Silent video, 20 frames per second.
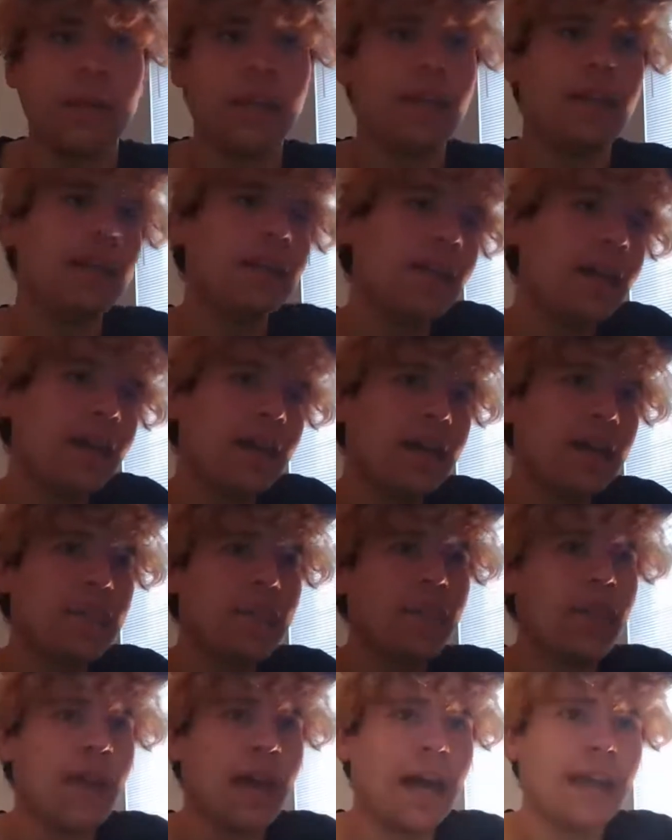And, yeah,
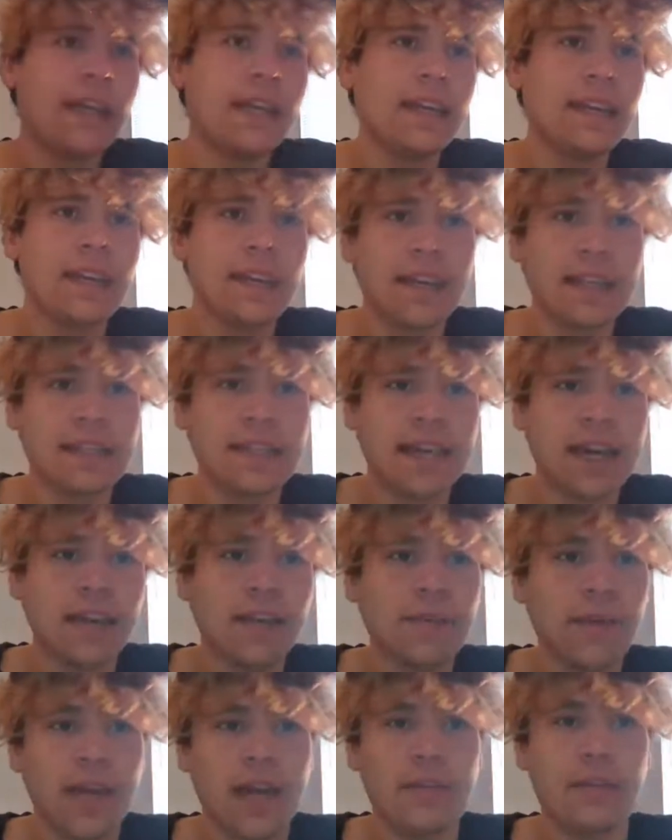I get it against
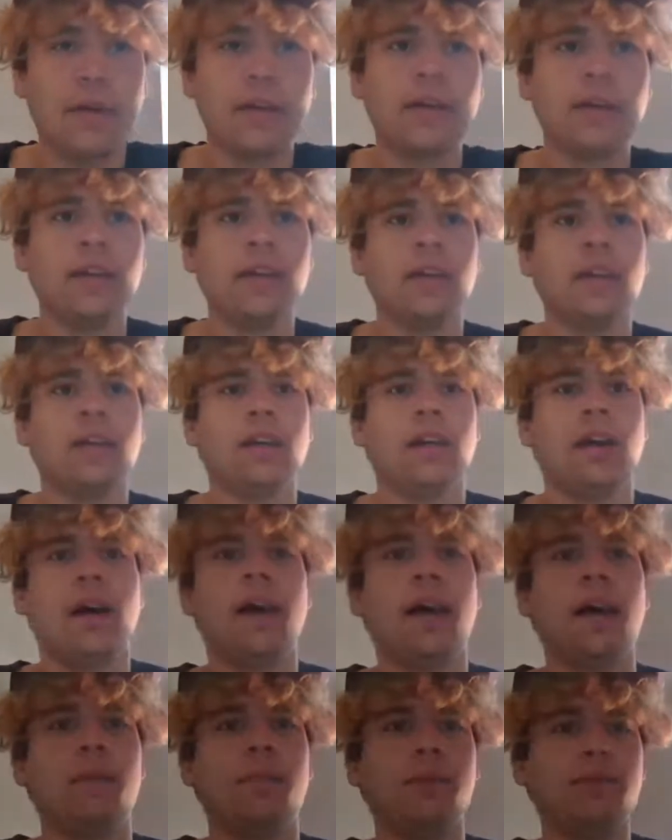Alabama,
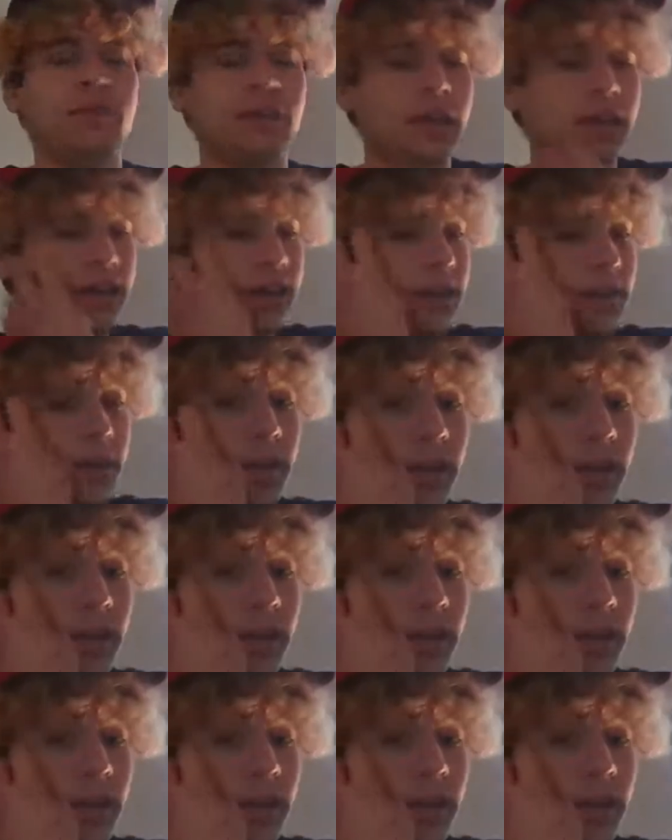but you're not going to be